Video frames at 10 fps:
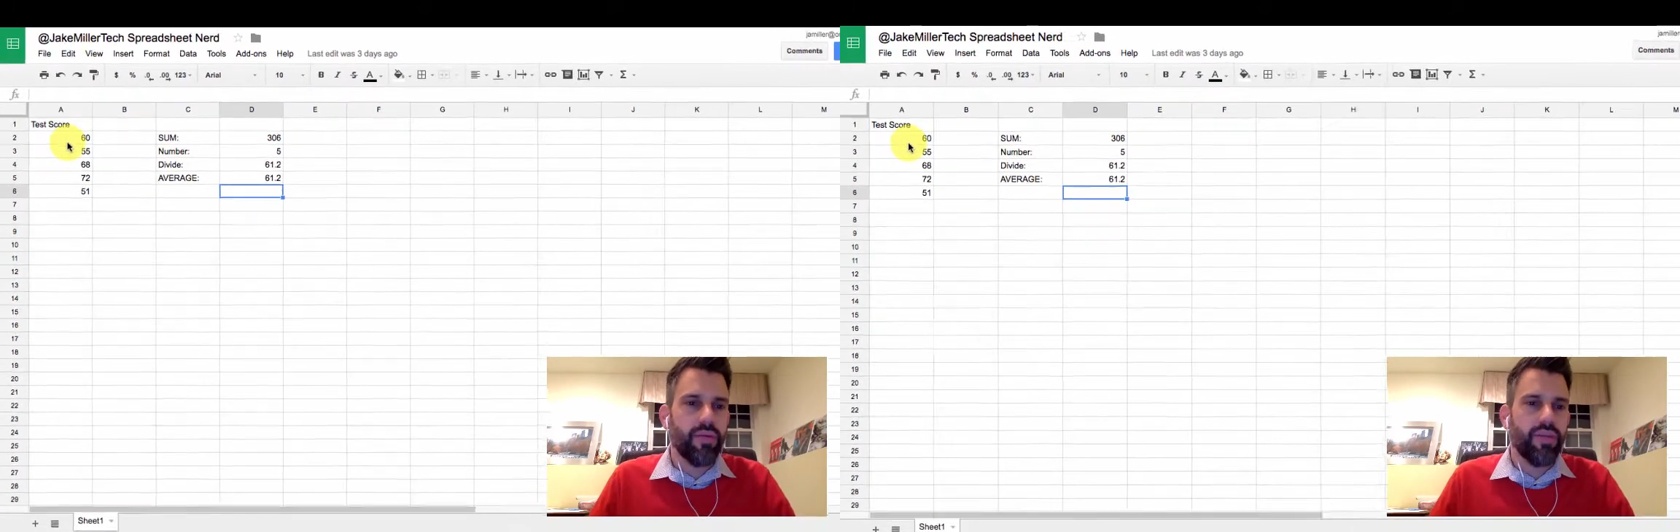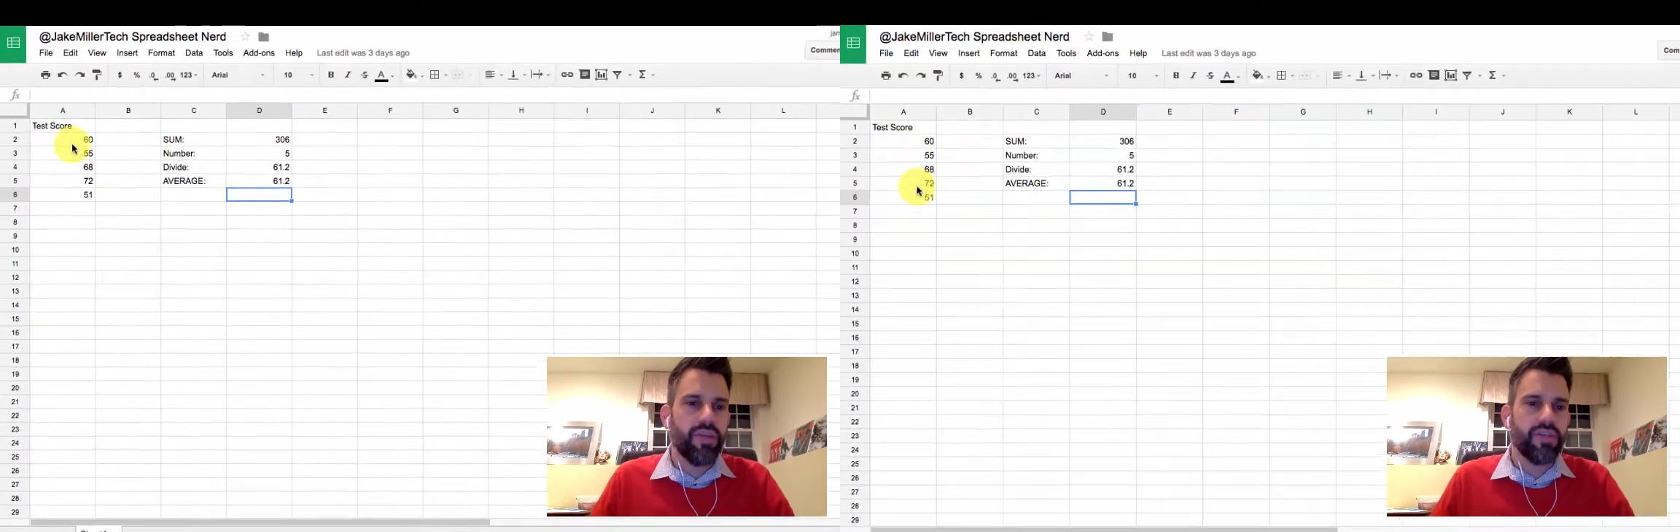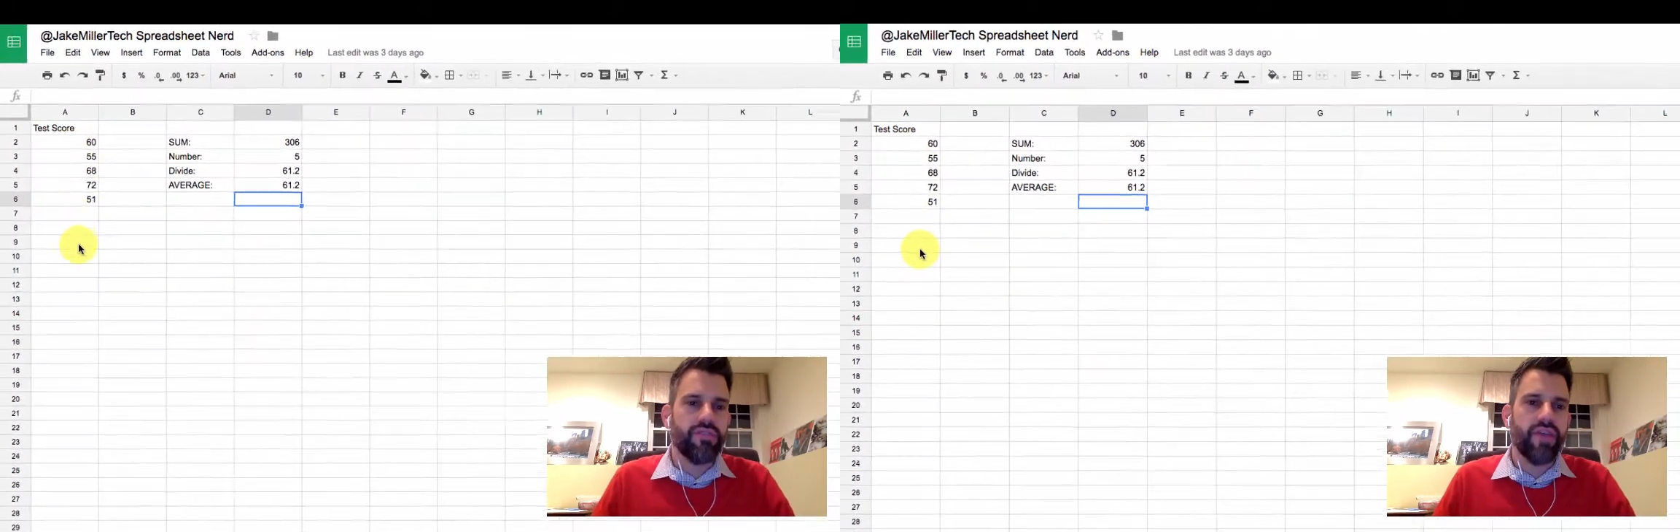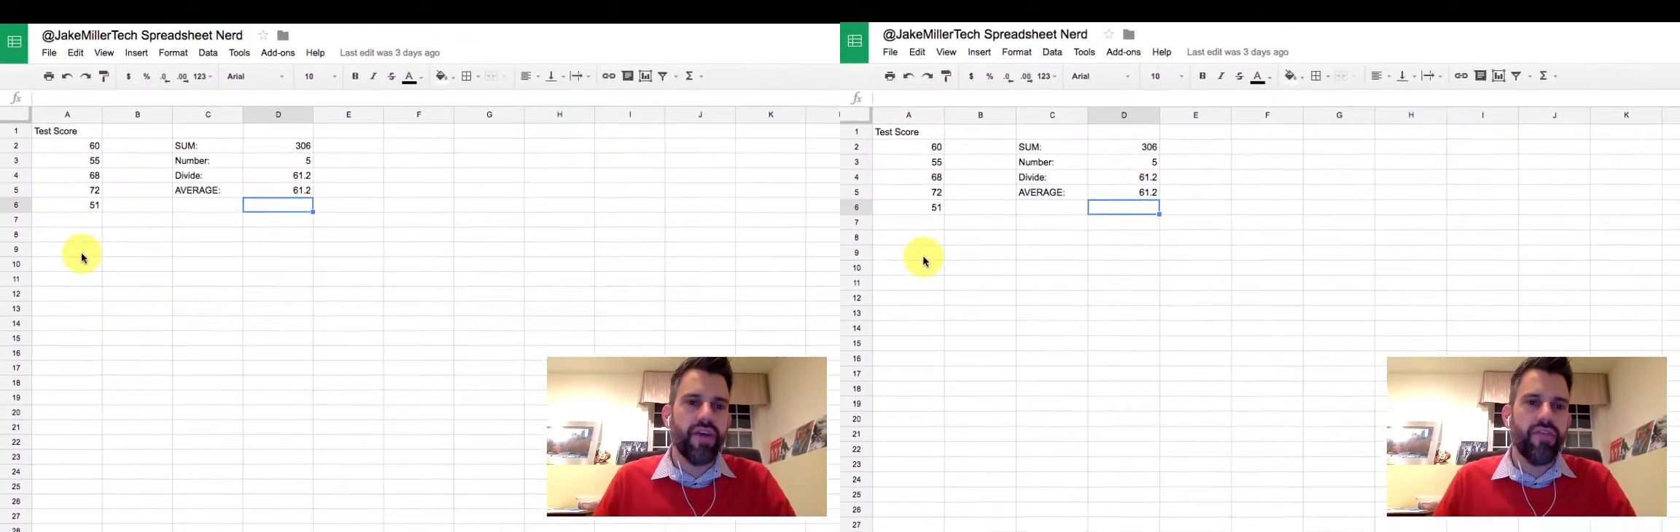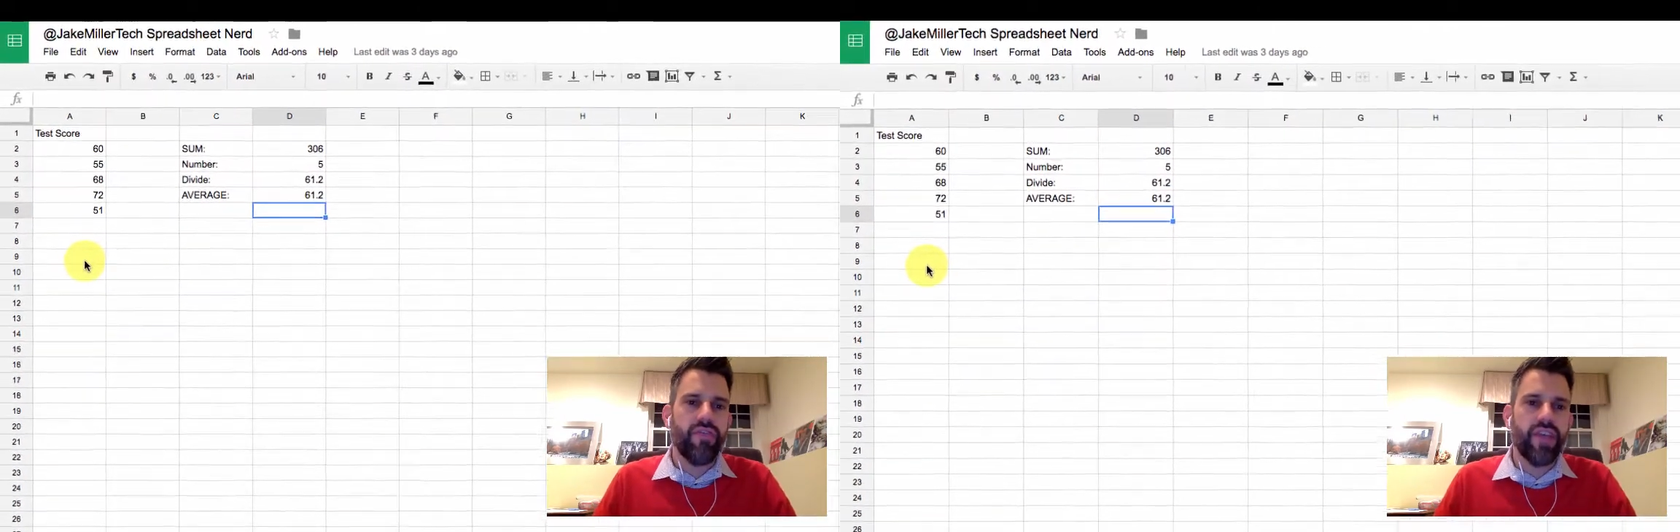with these
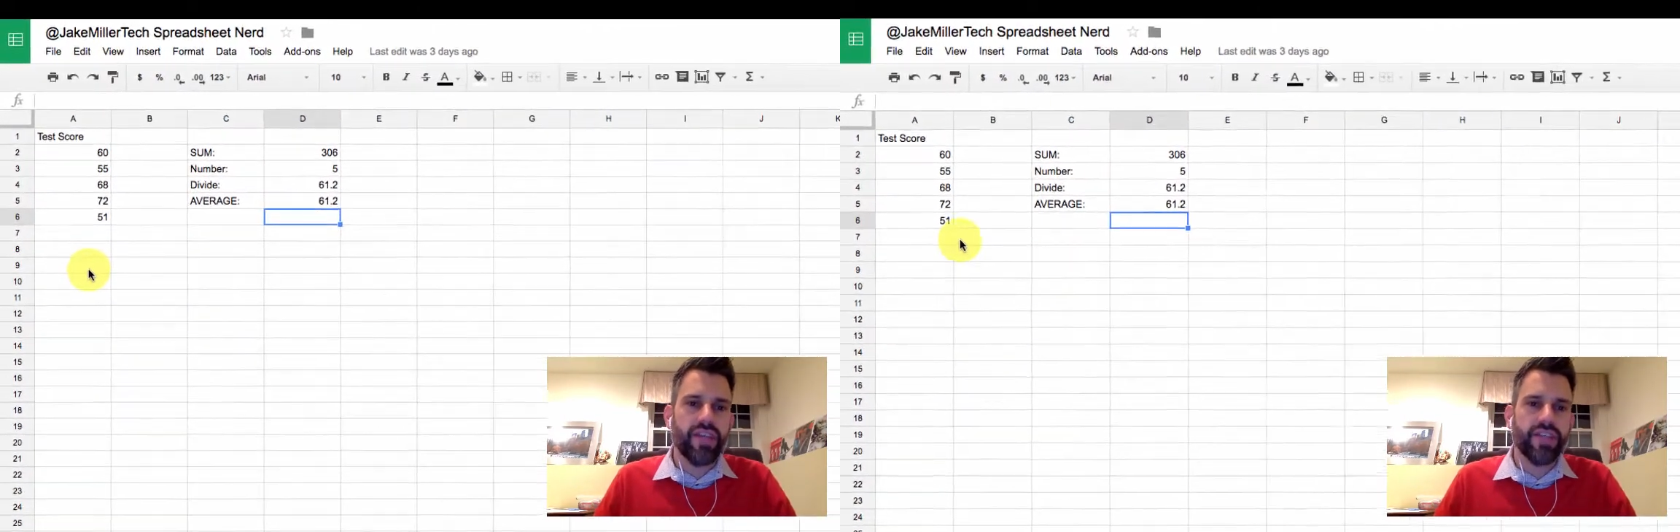5 fake